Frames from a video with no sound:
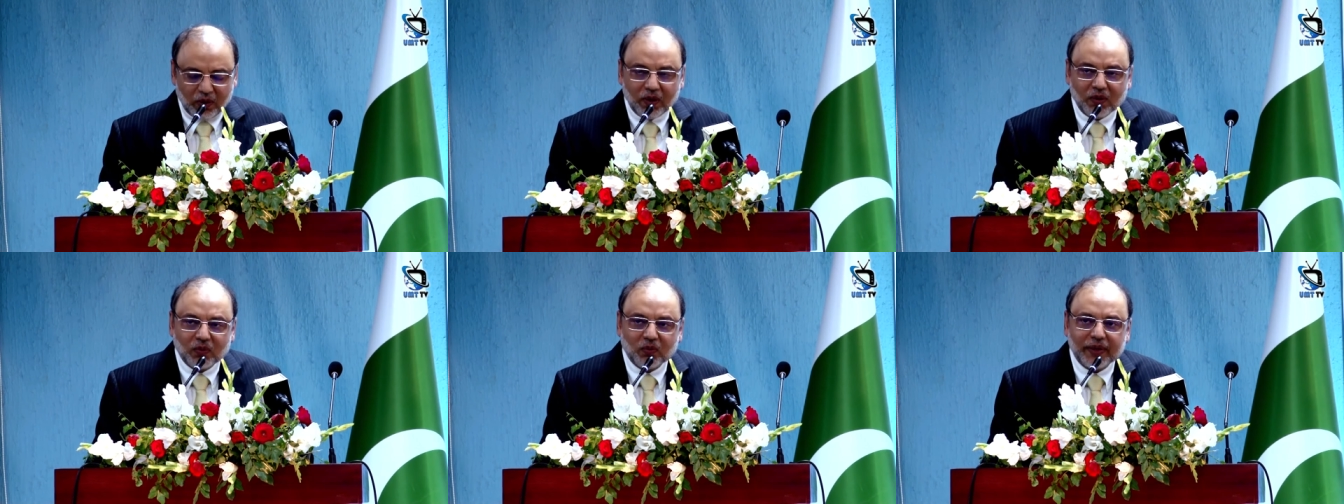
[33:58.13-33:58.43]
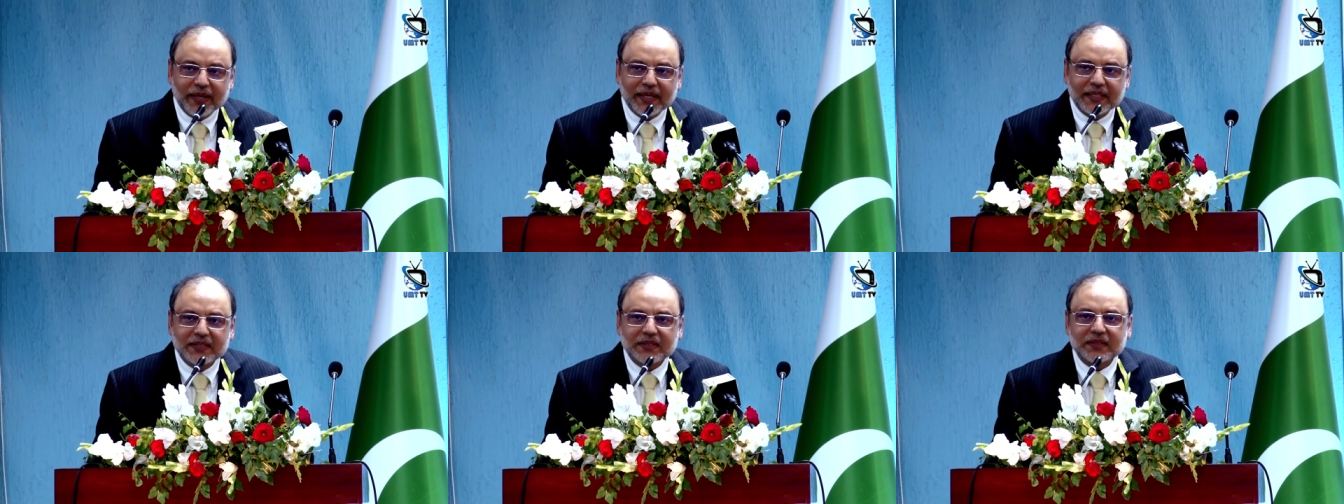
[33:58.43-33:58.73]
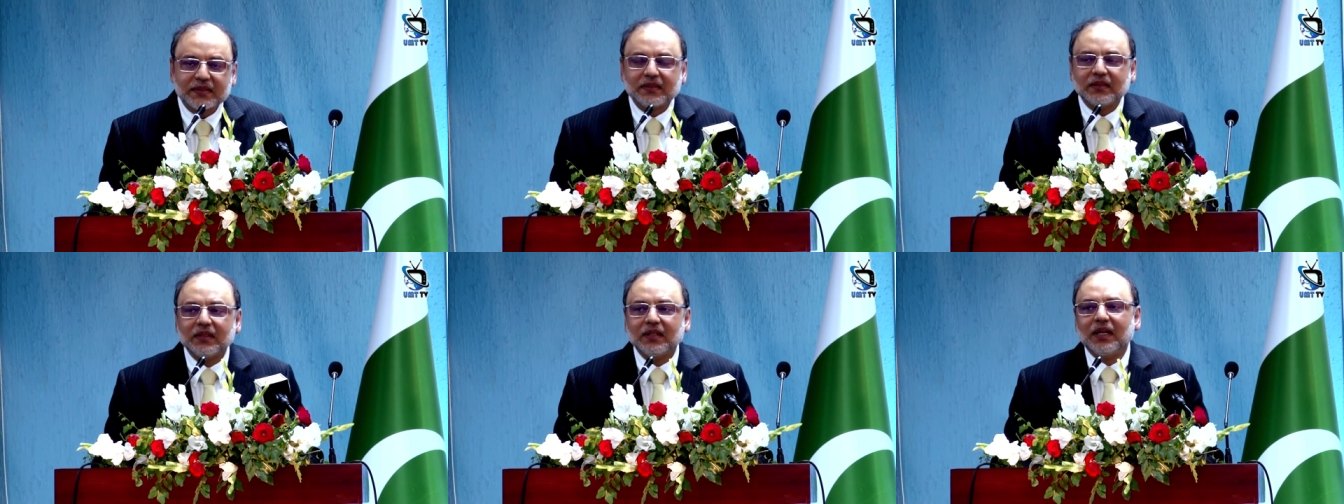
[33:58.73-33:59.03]

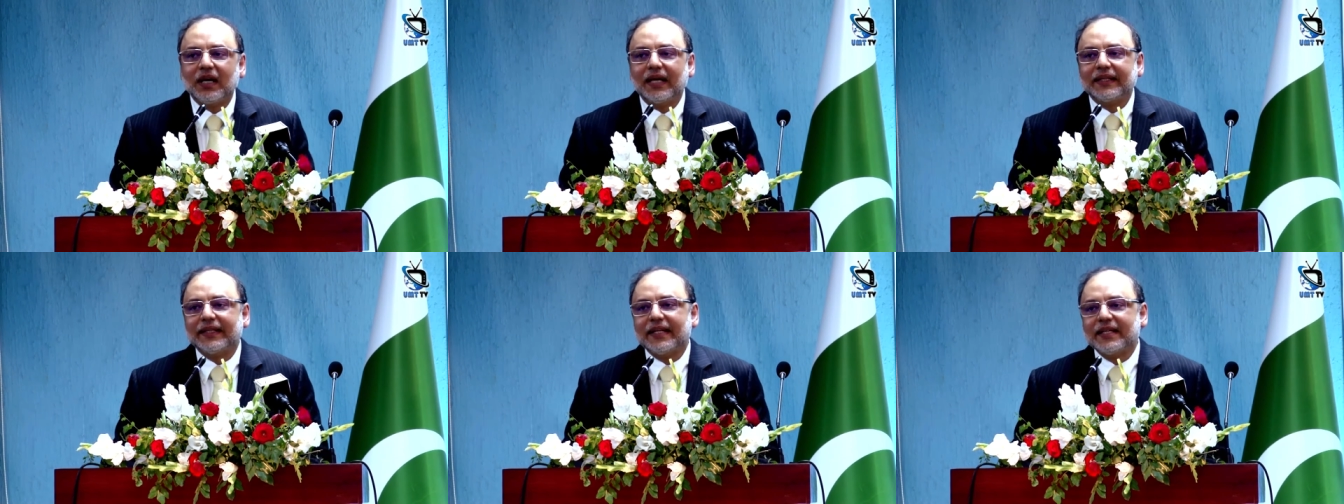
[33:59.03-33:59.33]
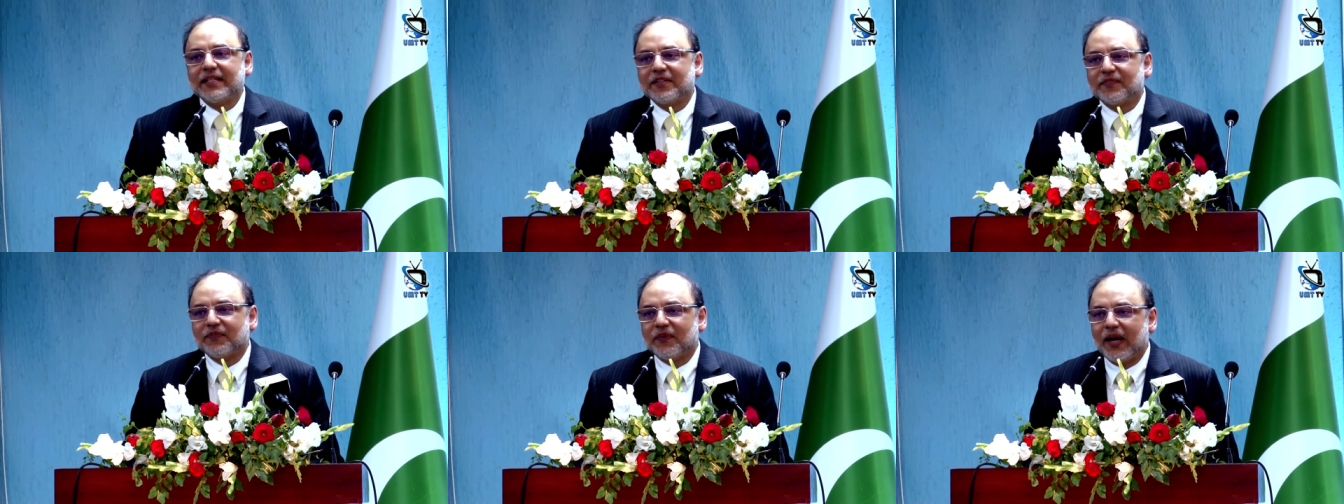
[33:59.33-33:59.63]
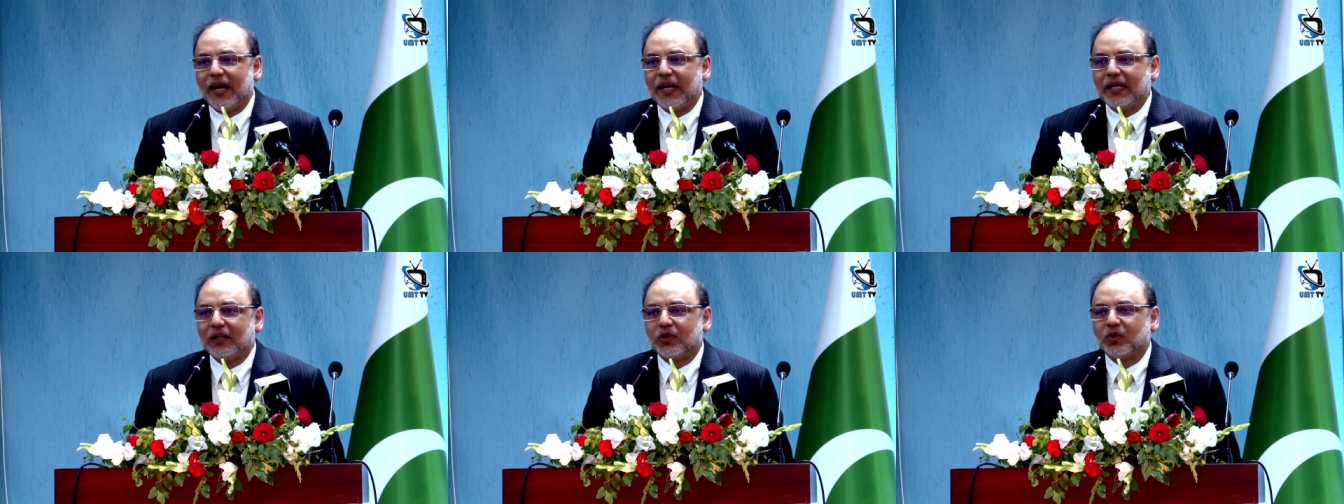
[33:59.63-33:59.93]
always
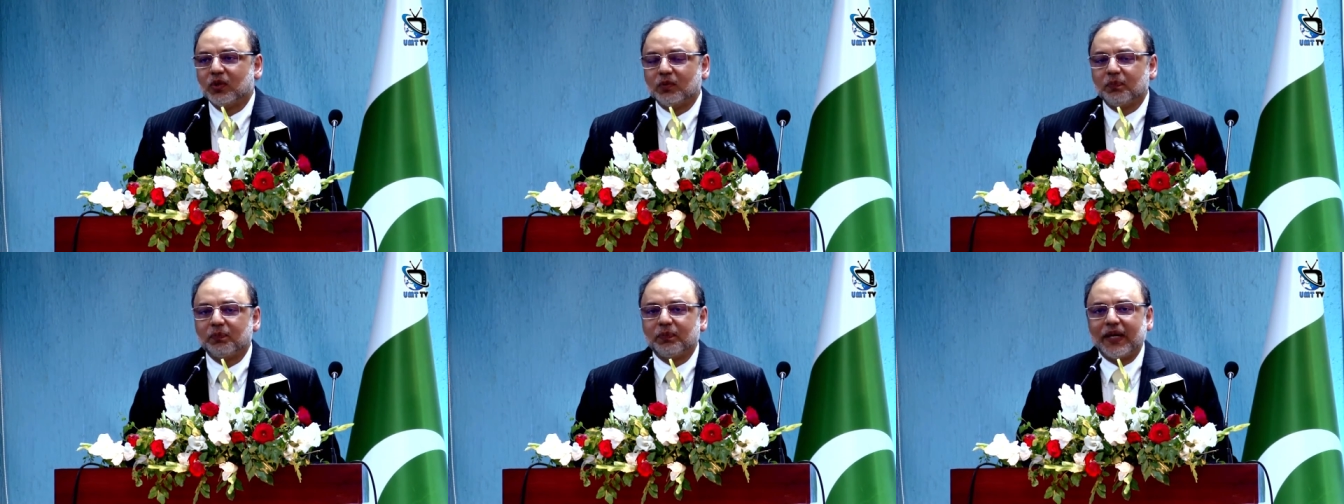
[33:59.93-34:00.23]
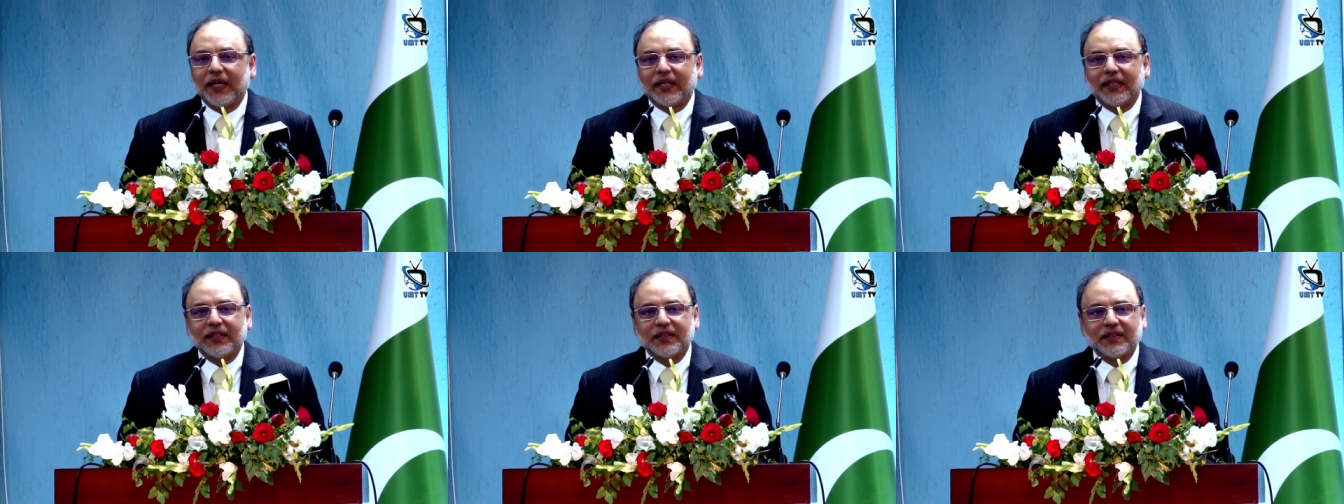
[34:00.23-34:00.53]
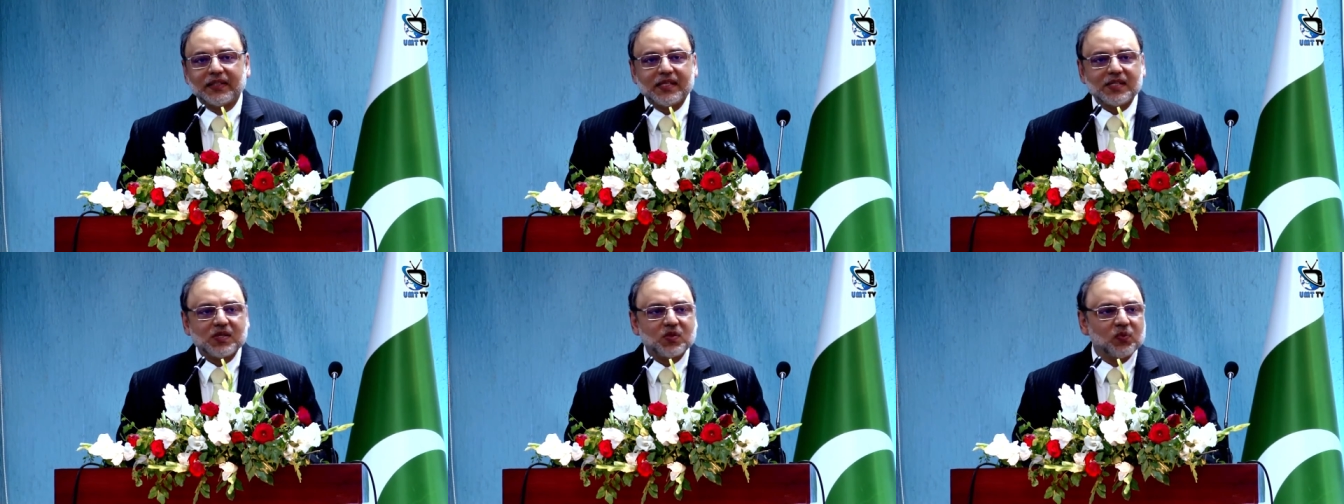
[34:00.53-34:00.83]
identified good
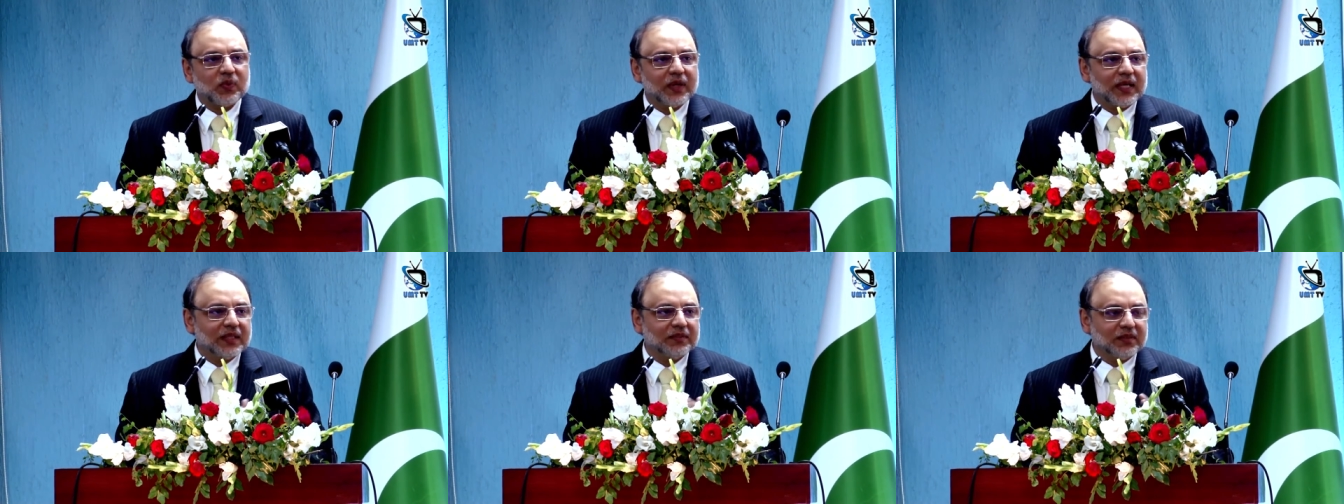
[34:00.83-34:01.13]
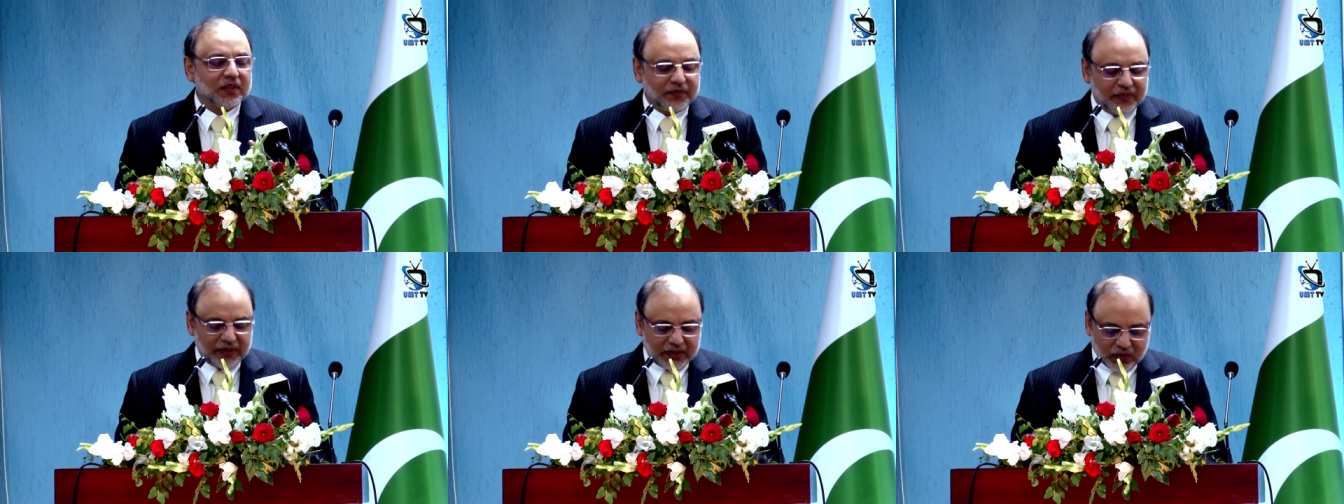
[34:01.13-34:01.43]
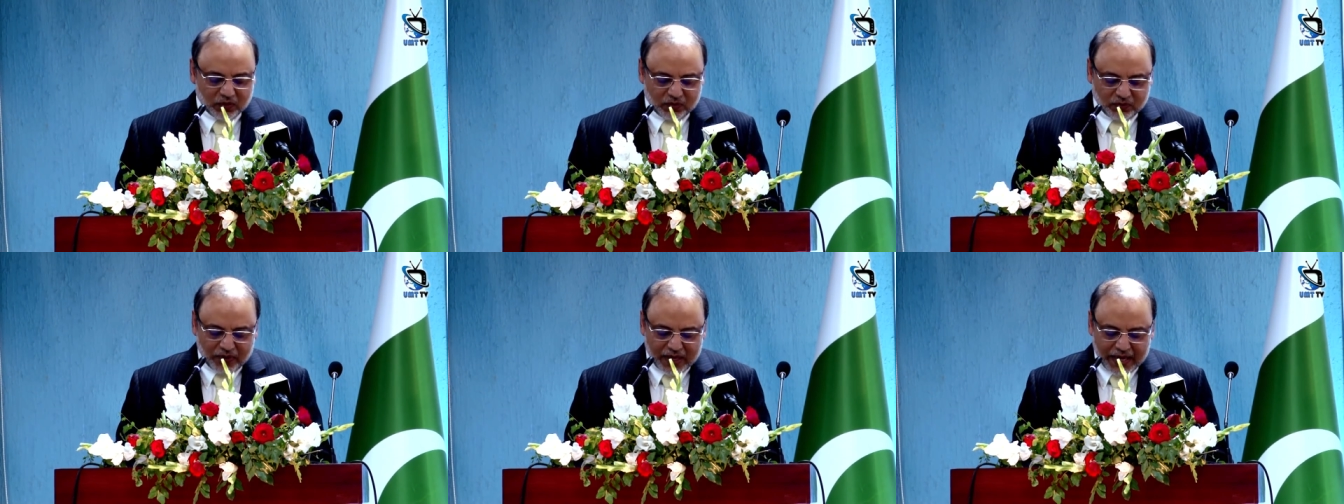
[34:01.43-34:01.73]
practices wherever we
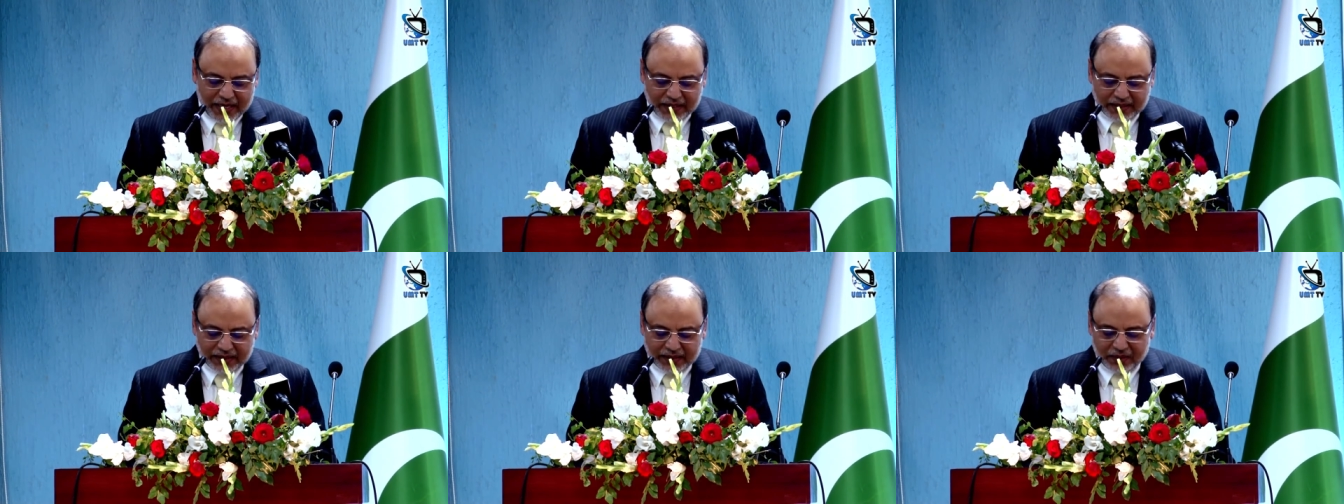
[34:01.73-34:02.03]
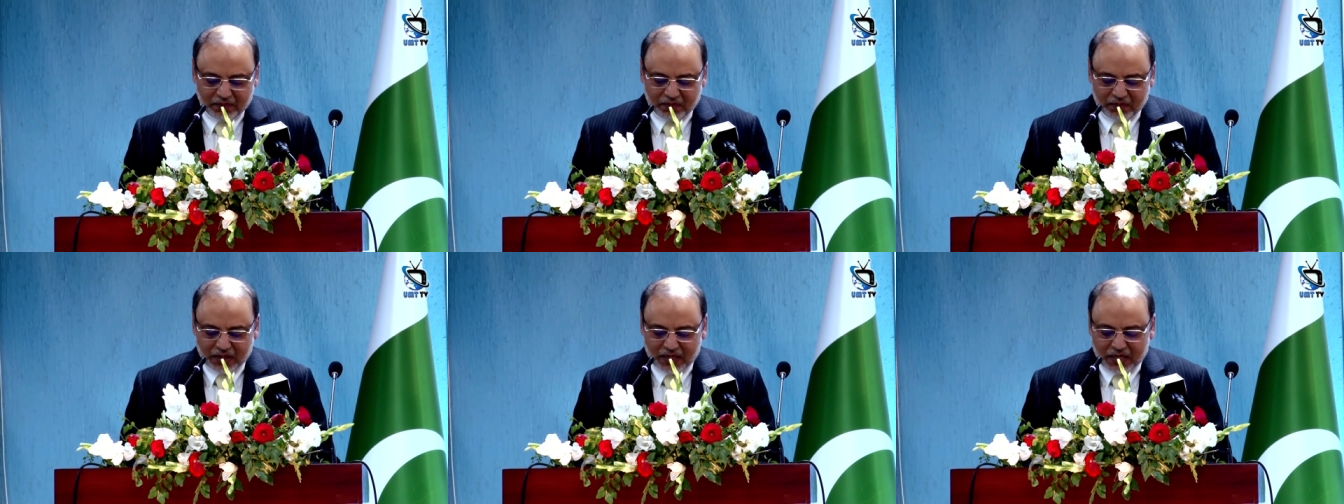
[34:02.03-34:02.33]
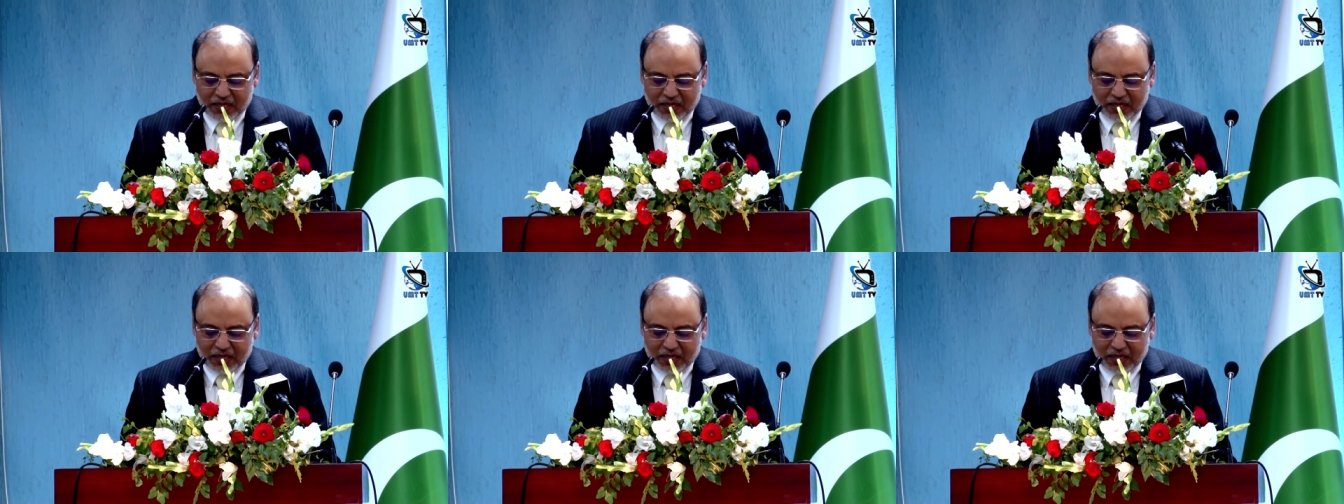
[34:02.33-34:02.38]
could find them